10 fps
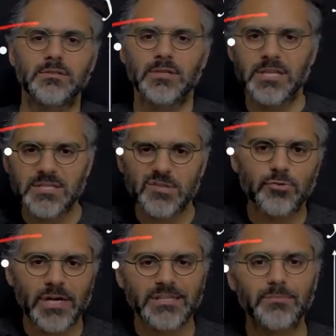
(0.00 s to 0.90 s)
That's the
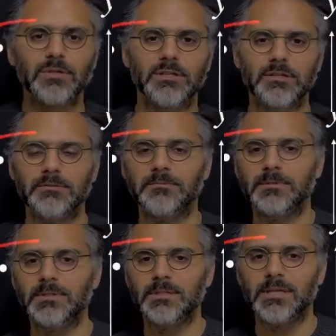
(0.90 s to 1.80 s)
right model.
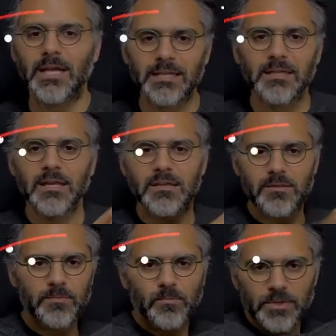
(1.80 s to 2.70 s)
And
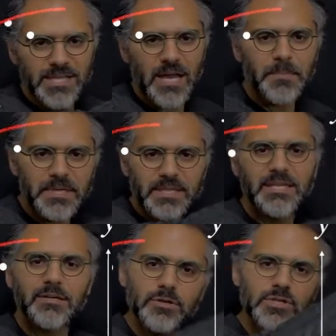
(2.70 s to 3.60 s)
what's happening
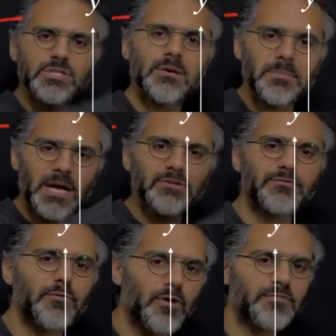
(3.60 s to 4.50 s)
here is some kind of
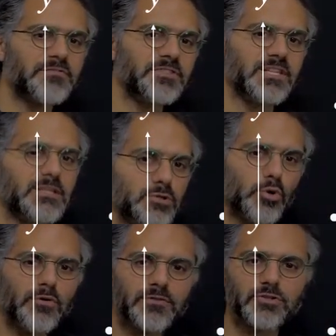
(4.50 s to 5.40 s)
overfitting. It's
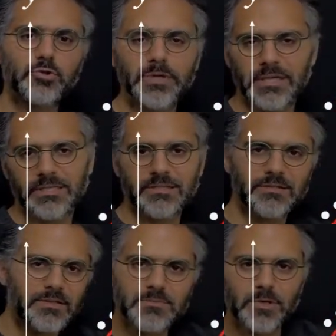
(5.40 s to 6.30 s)
overdoing it.
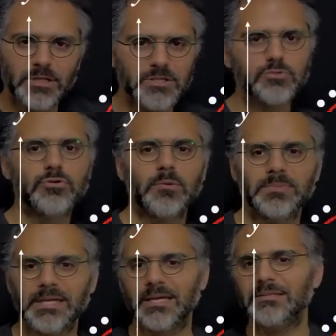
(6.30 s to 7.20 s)
This model is too
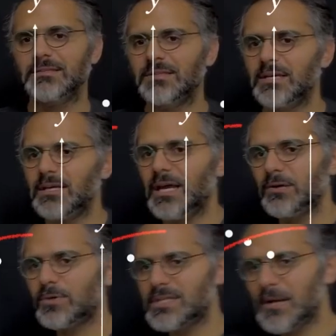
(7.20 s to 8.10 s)
complicated. And
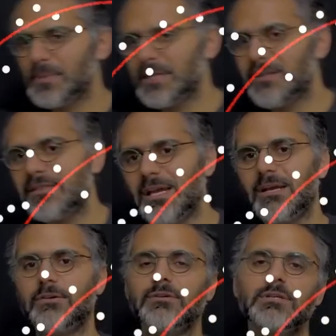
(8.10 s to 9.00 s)
what's happening
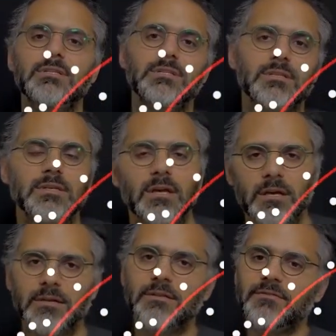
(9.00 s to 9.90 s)
there is
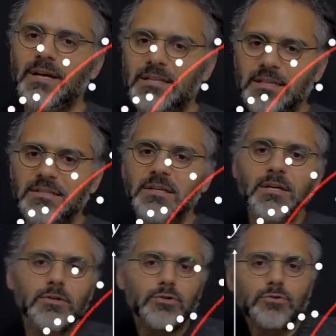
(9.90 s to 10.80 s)
the fact that
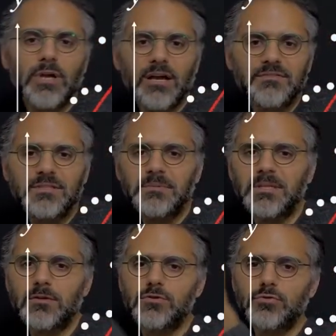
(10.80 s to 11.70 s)
you have something
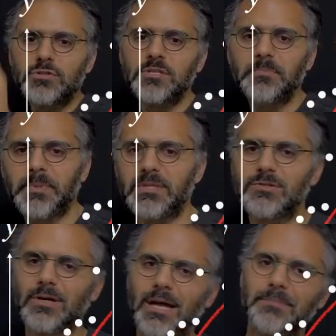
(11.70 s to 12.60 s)
that's too simple. It's
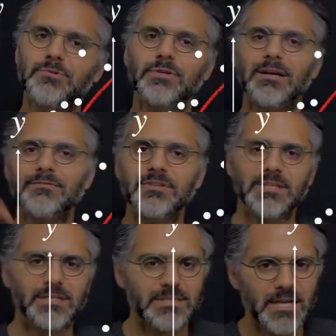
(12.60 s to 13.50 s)
not capturing everything
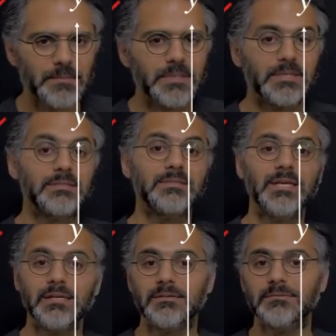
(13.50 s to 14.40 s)
that's happening in the data.